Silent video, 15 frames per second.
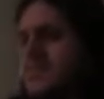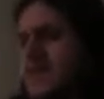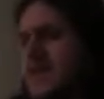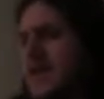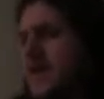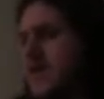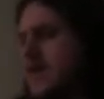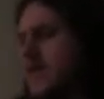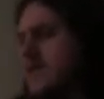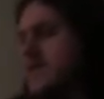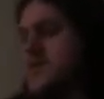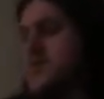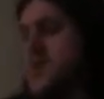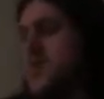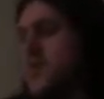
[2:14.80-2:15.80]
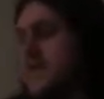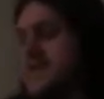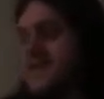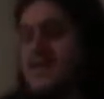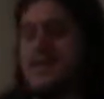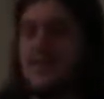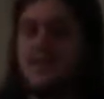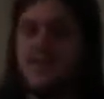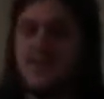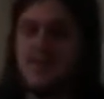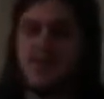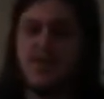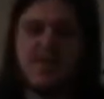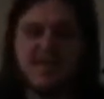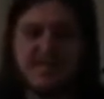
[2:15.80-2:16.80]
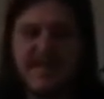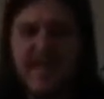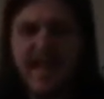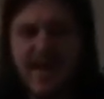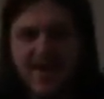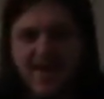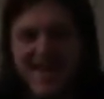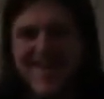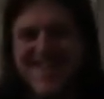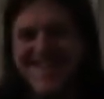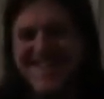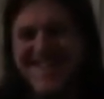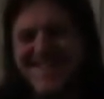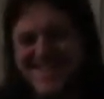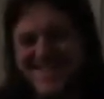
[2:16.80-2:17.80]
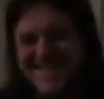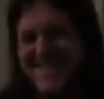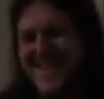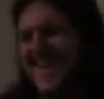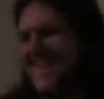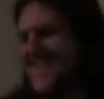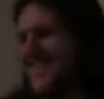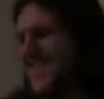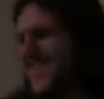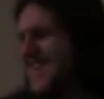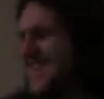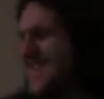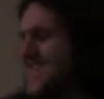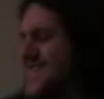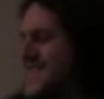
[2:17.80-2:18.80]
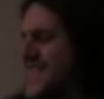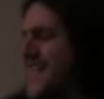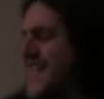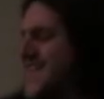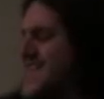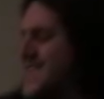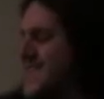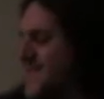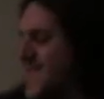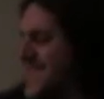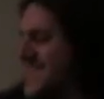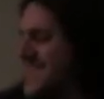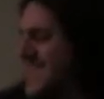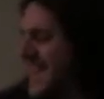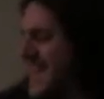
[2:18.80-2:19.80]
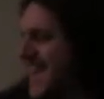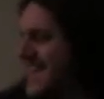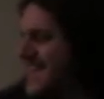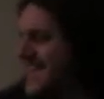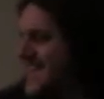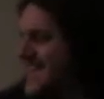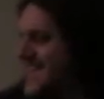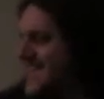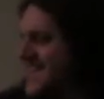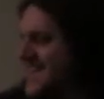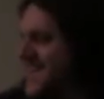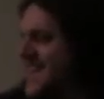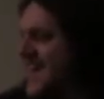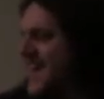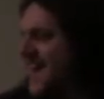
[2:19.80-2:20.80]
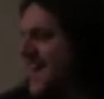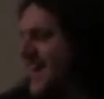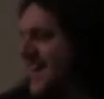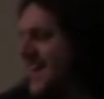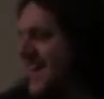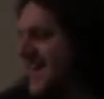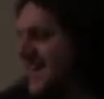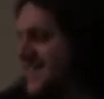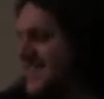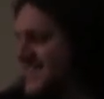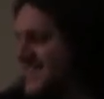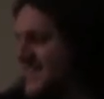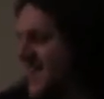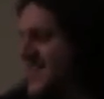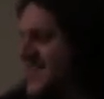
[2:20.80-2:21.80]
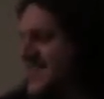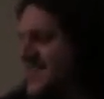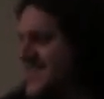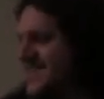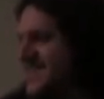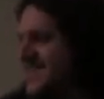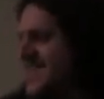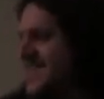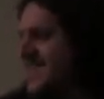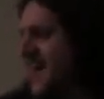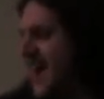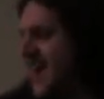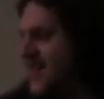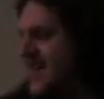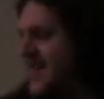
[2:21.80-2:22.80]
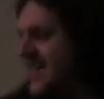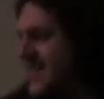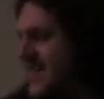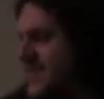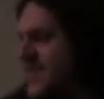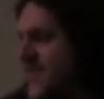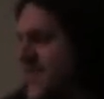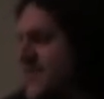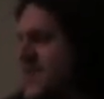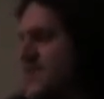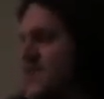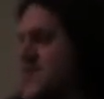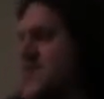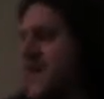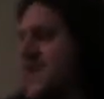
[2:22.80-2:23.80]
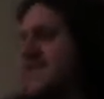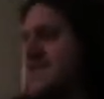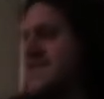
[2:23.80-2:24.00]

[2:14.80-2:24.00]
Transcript: Oh, that was so messy. But you can see how it kind of fits together. It starts... I really like the first 2 bars.